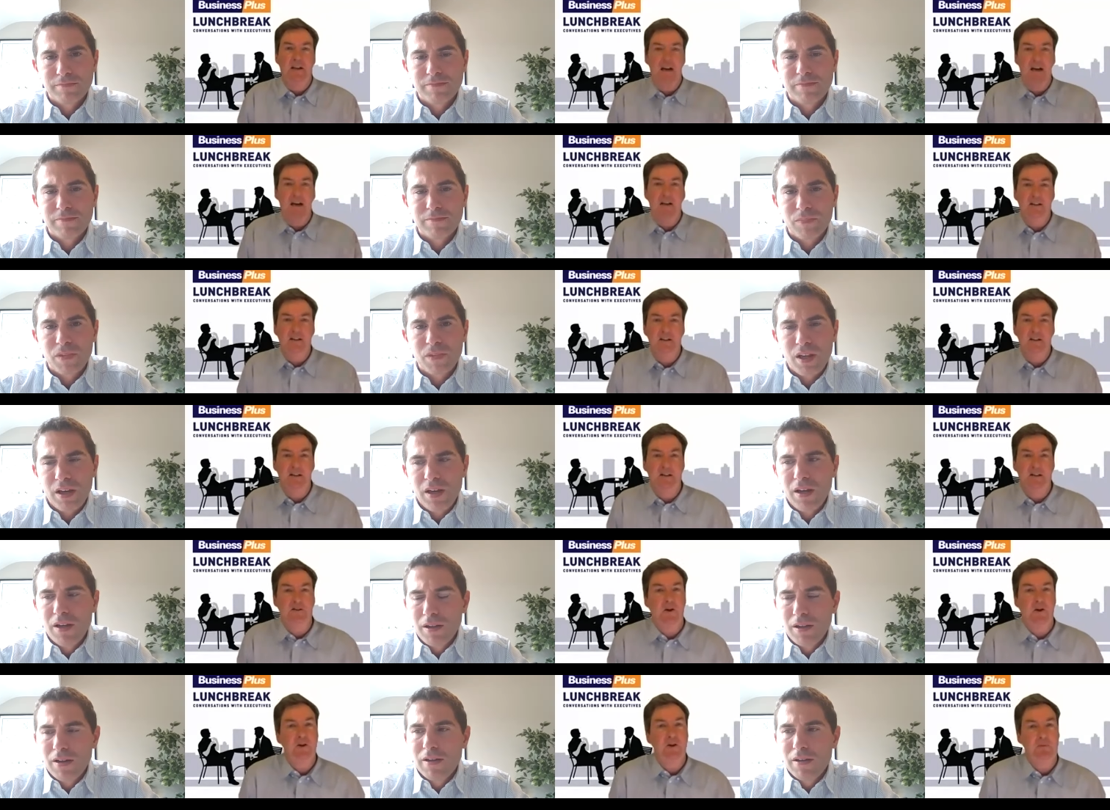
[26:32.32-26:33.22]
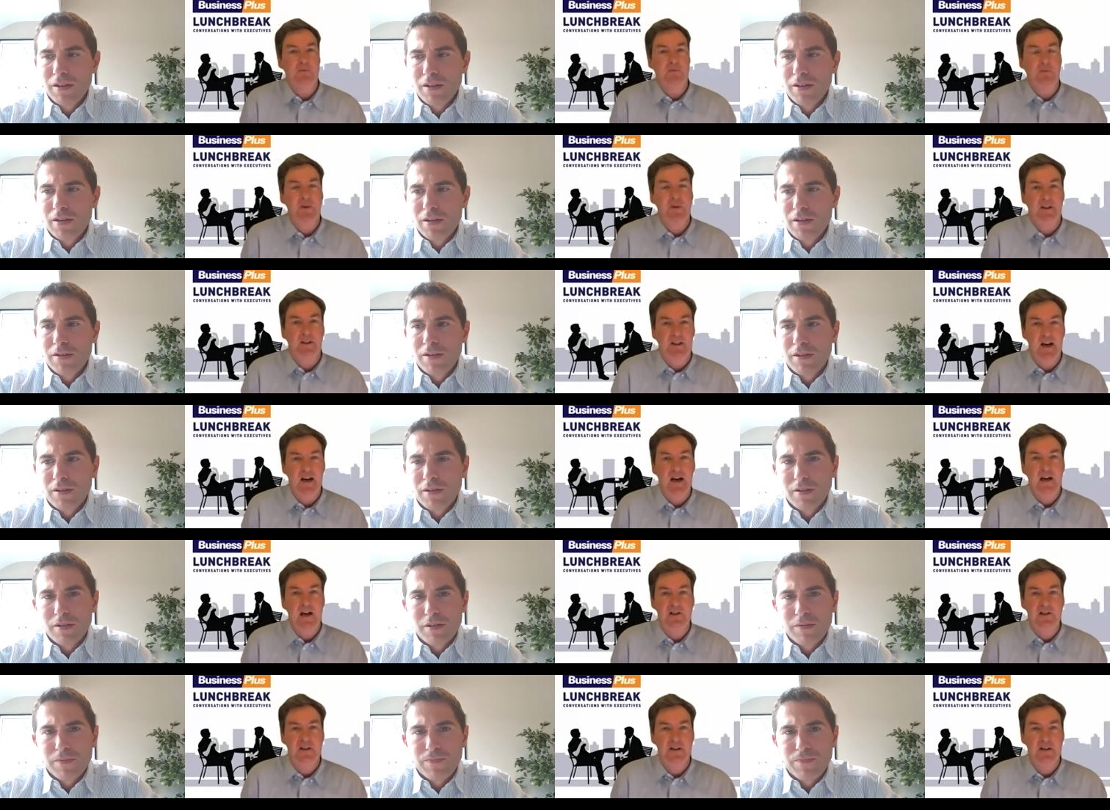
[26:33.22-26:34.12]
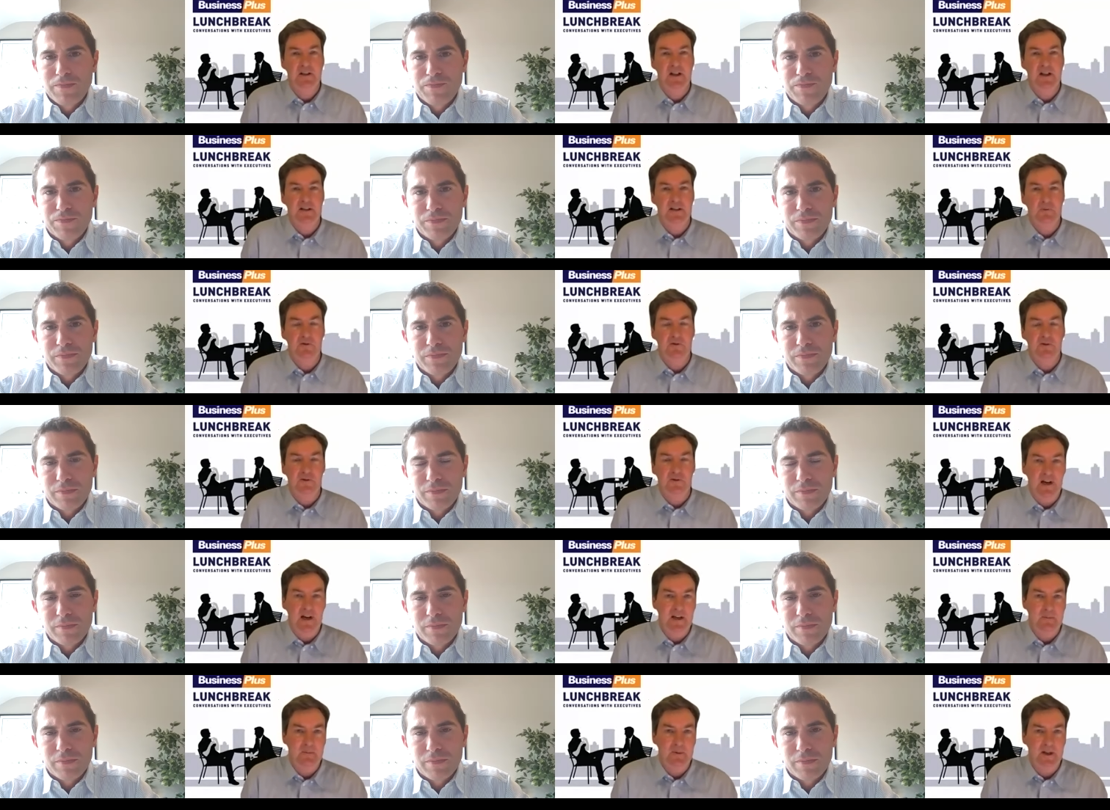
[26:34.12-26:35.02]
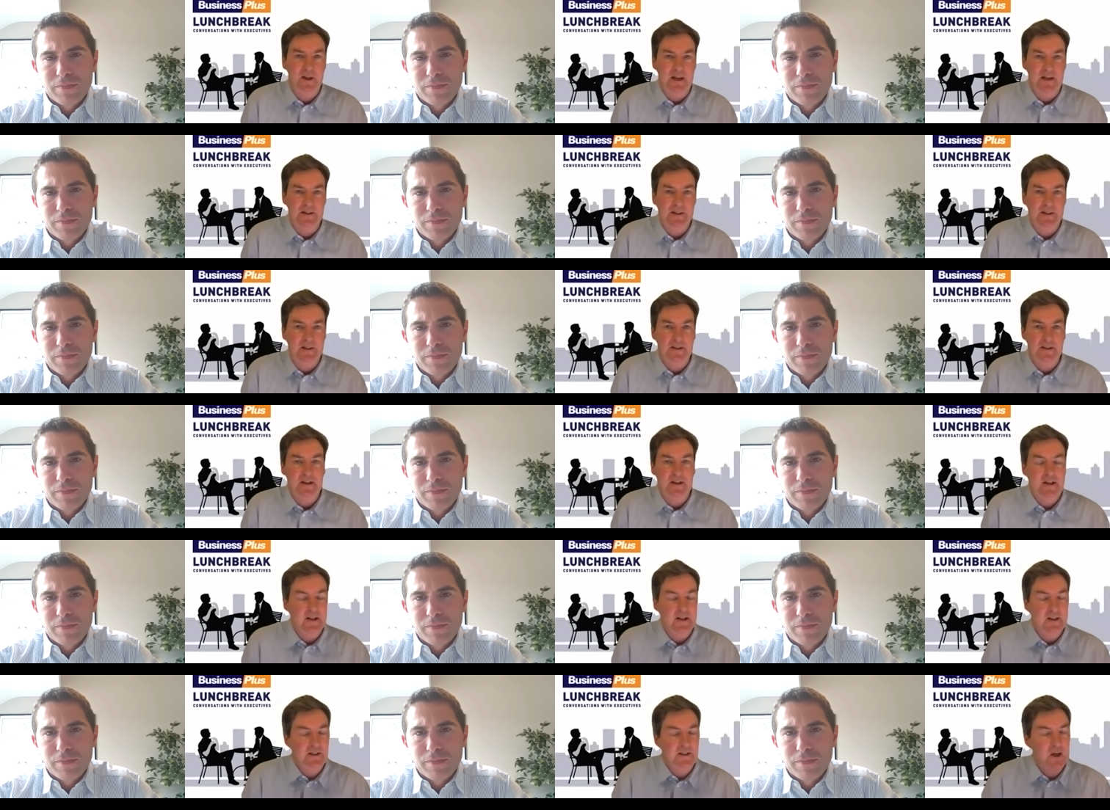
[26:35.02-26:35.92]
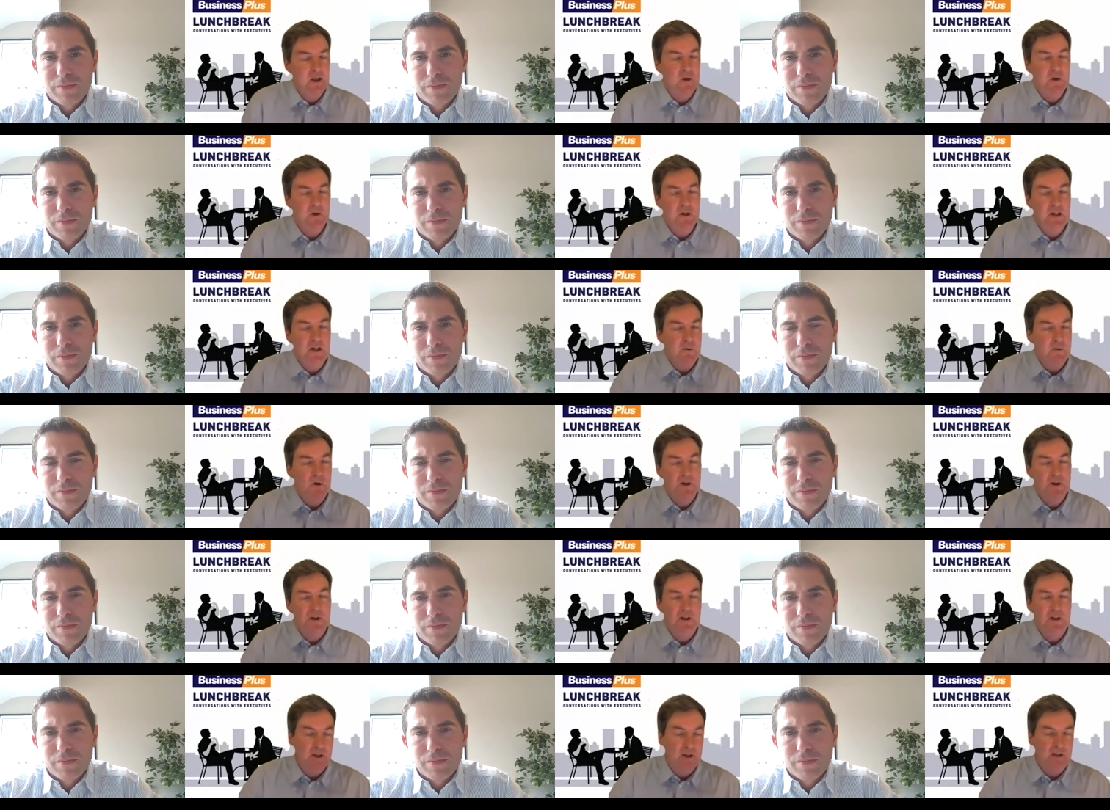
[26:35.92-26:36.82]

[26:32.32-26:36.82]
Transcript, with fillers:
Speaker 1: Anything that's thrown up a bit of cash is, is a valuable asset. So, what